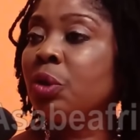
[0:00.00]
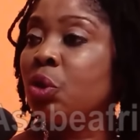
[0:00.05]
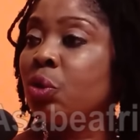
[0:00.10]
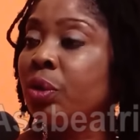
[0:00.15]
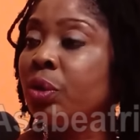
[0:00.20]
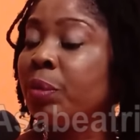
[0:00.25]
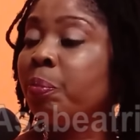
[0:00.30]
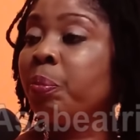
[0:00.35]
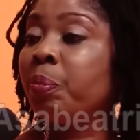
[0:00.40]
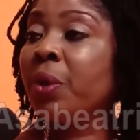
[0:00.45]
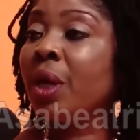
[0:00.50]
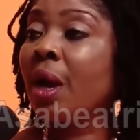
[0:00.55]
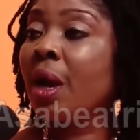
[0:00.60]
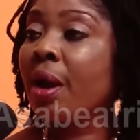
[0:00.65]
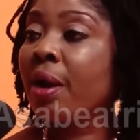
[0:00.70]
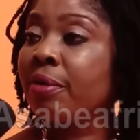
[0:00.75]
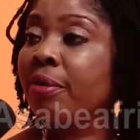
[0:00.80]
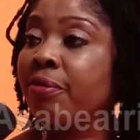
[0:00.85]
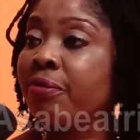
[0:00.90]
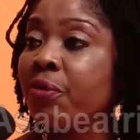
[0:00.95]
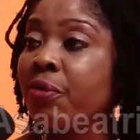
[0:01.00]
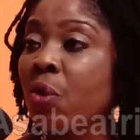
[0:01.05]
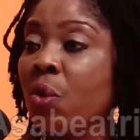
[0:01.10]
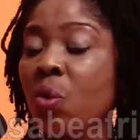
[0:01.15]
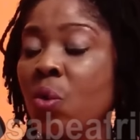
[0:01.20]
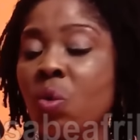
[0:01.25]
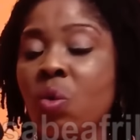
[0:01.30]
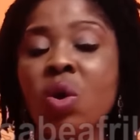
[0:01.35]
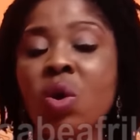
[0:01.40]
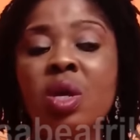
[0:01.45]
doing PR
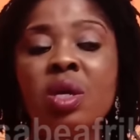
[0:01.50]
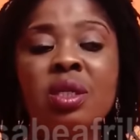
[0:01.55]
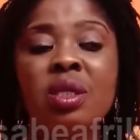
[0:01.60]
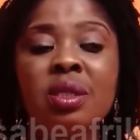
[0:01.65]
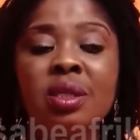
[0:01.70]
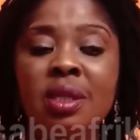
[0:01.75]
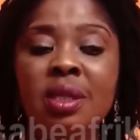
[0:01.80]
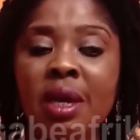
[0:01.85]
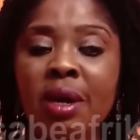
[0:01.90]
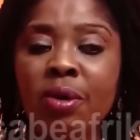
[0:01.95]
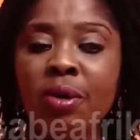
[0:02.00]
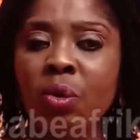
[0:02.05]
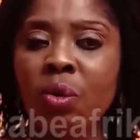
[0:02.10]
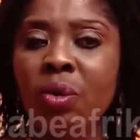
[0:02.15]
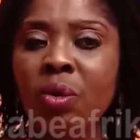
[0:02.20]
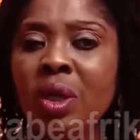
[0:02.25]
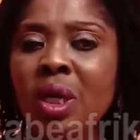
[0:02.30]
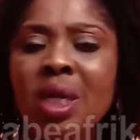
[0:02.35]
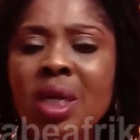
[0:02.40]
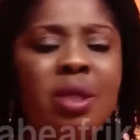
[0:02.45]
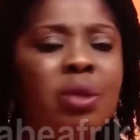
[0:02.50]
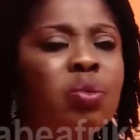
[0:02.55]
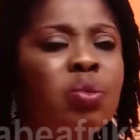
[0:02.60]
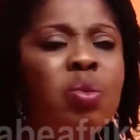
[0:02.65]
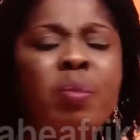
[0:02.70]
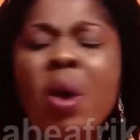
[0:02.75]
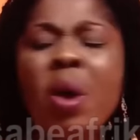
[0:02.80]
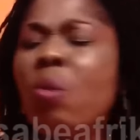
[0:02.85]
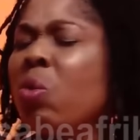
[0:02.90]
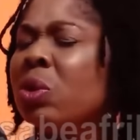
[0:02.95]
for synagogue. The
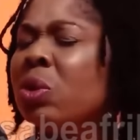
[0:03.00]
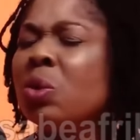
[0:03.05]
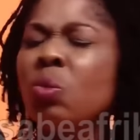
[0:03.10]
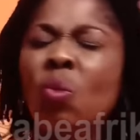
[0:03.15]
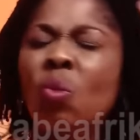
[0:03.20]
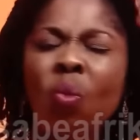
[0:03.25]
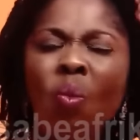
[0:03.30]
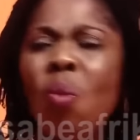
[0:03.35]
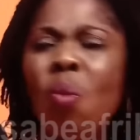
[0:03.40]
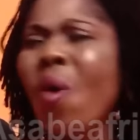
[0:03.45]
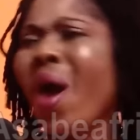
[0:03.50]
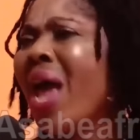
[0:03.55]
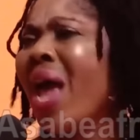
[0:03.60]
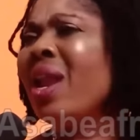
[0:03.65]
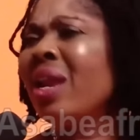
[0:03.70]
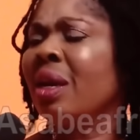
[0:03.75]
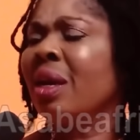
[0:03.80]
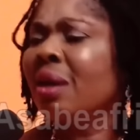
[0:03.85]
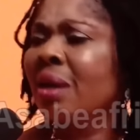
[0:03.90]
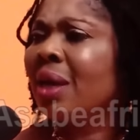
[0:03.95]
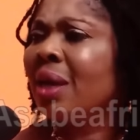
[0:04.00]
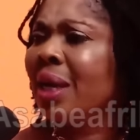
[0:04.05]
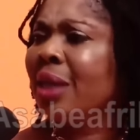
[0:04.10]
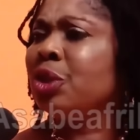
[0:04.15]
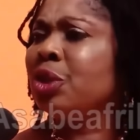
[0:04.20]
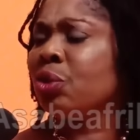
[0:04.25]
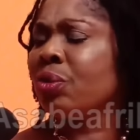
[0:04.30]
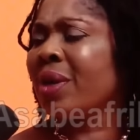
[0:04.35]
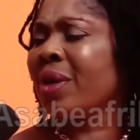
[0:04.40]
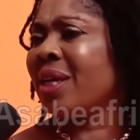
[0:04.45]
woman was well
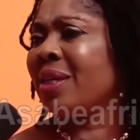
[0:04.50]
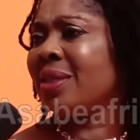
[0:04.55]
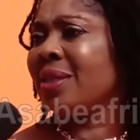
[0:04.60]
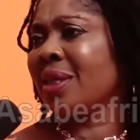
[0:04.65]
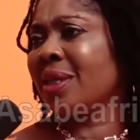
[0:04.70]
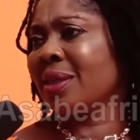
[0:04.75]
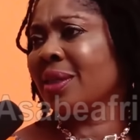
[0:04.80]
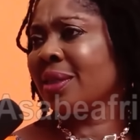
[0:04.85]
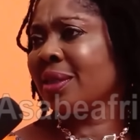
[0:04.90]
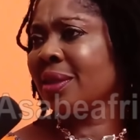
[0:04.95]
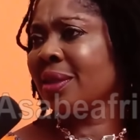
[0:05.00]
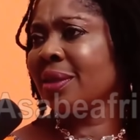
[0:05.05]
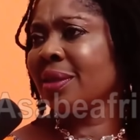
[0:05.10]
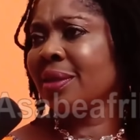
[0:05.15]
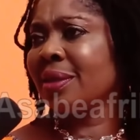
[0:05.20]
educated.